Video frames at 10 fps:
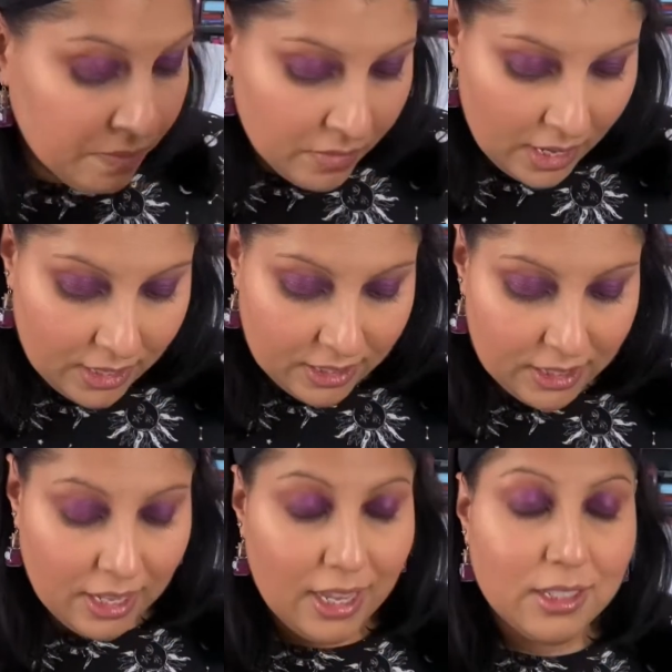And it
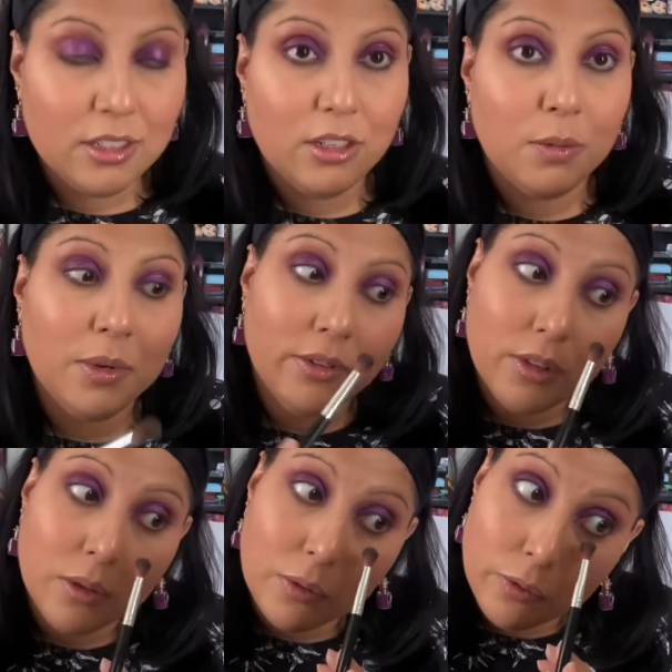still has a little bit of
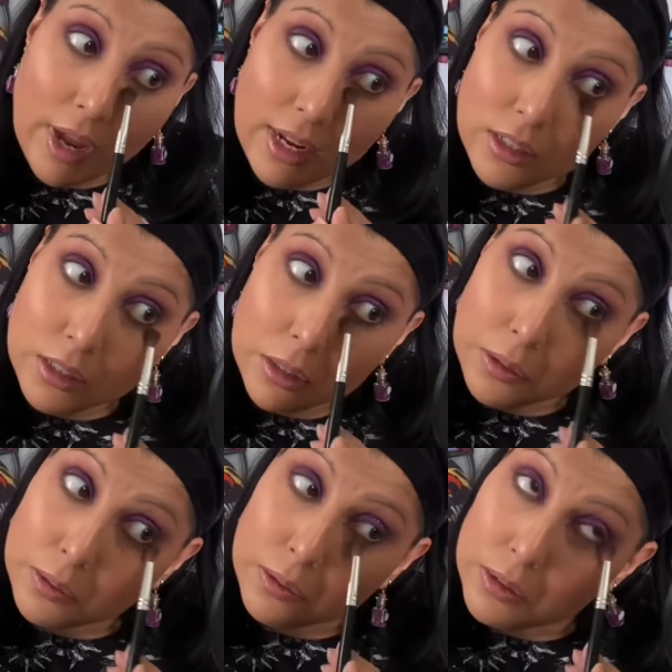the red
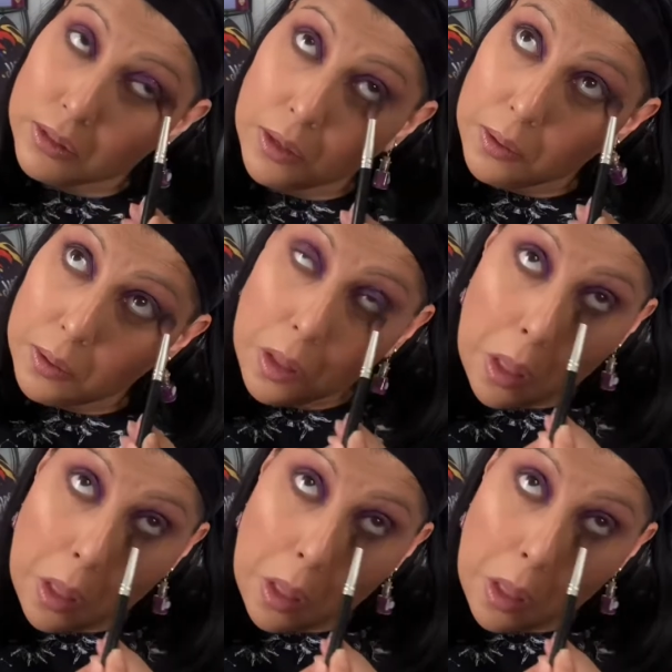too, so.